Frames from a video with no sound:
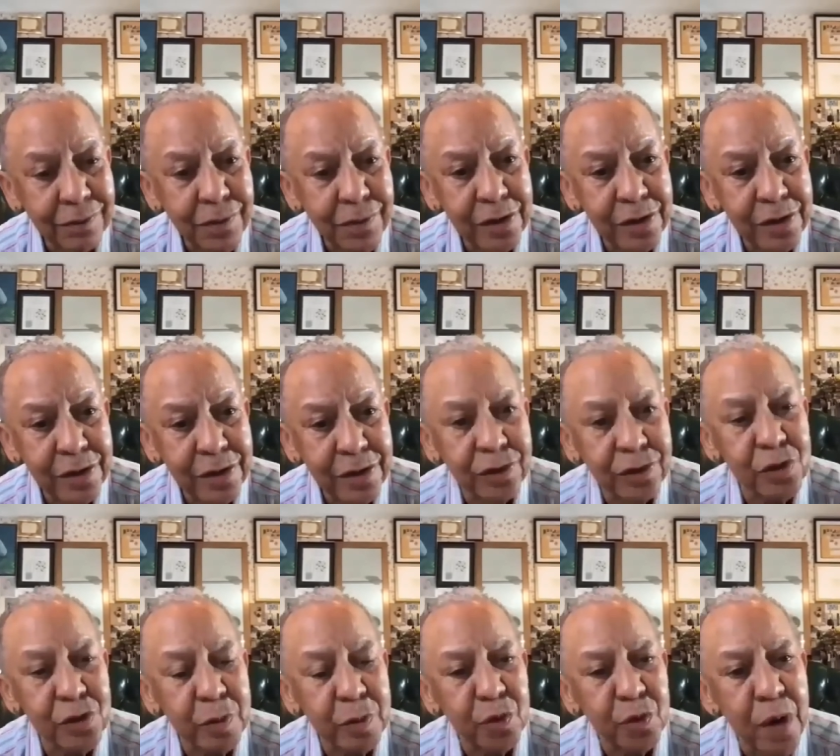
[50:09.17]
Racism
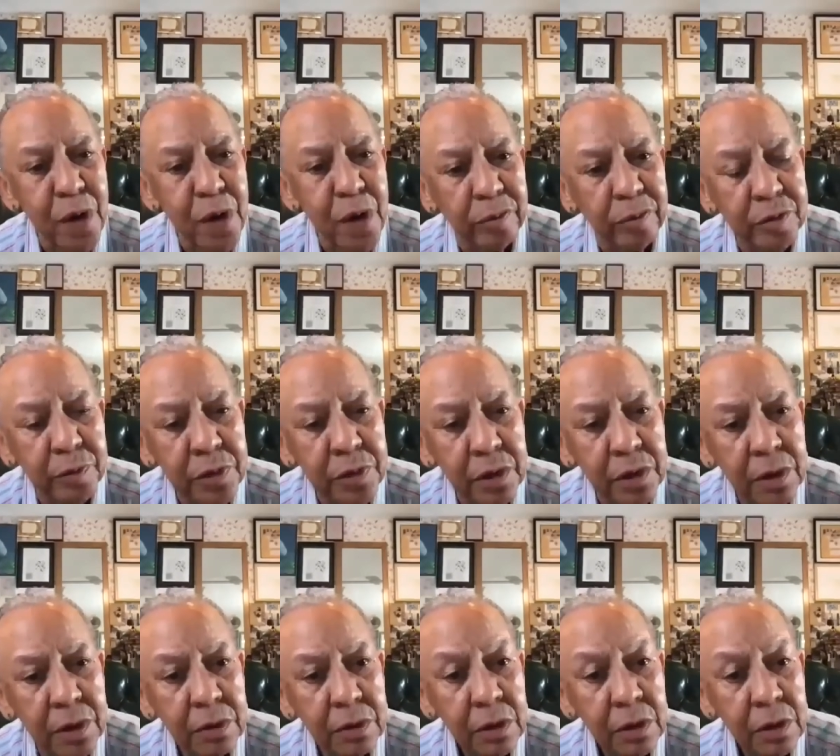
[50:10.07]
is the problem
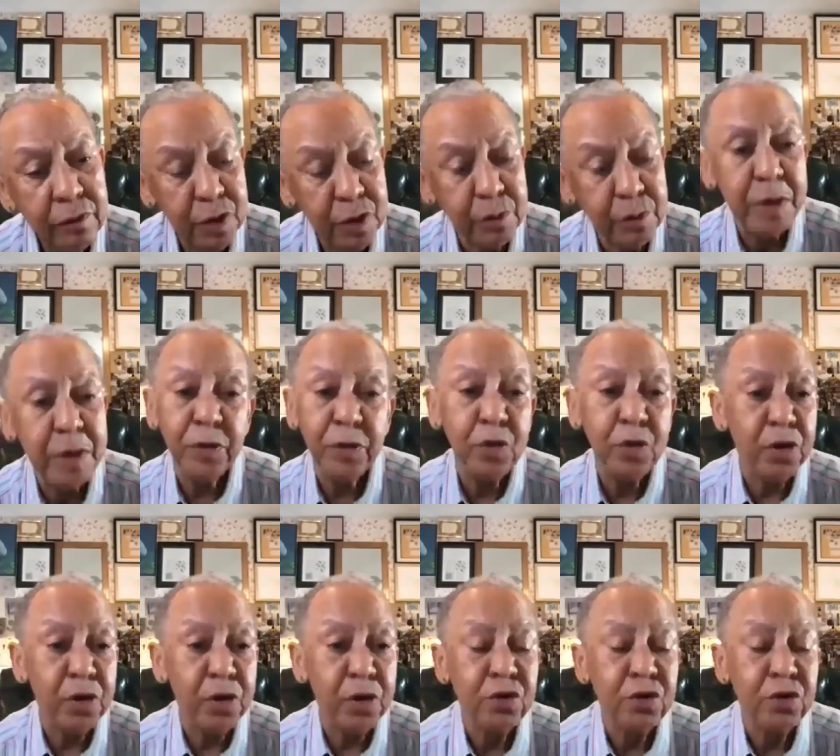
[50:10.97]
of the people who are
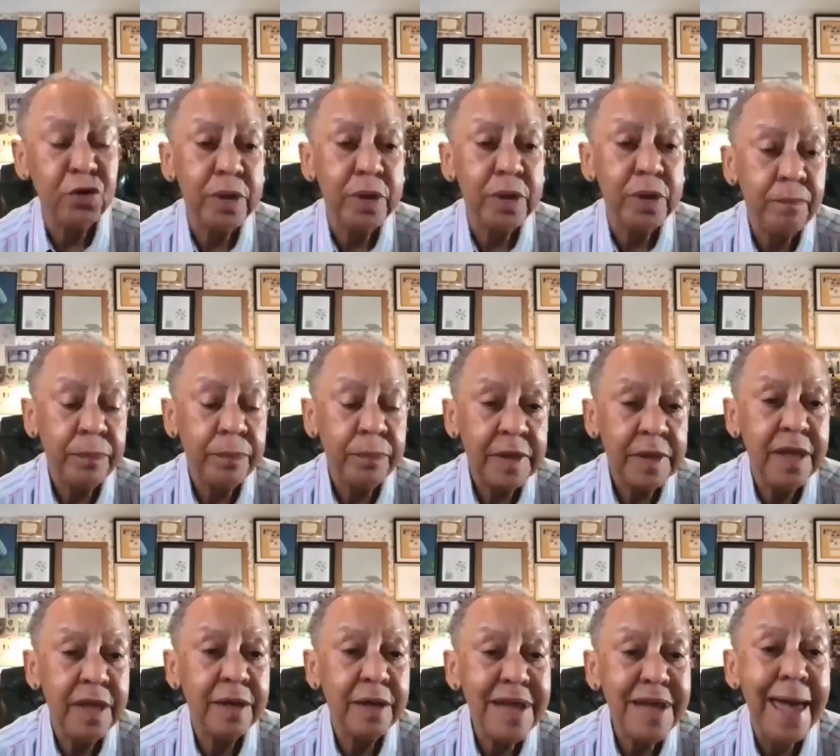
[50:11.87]
doing the
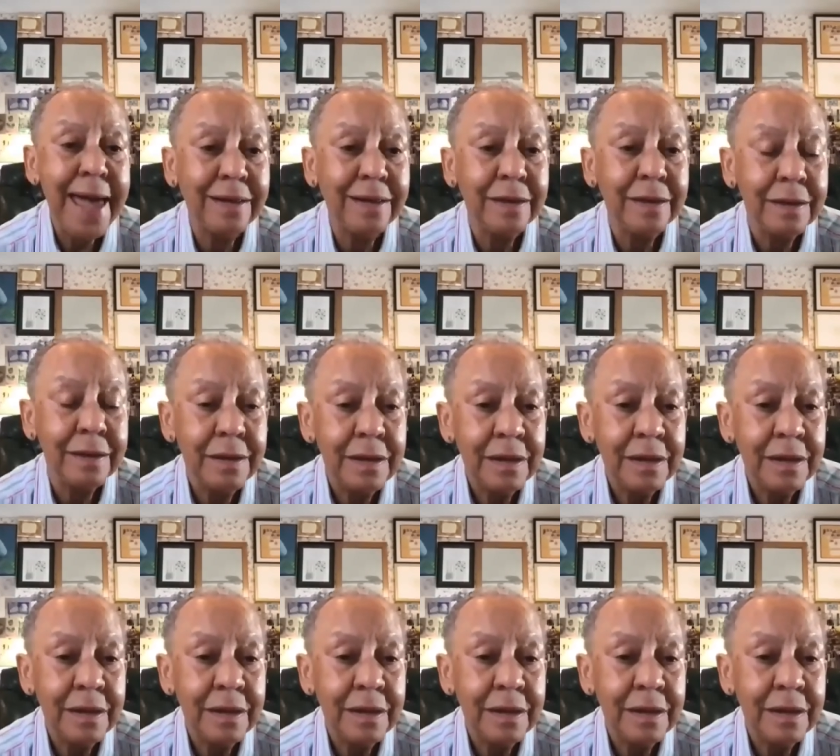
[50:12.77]
attacking.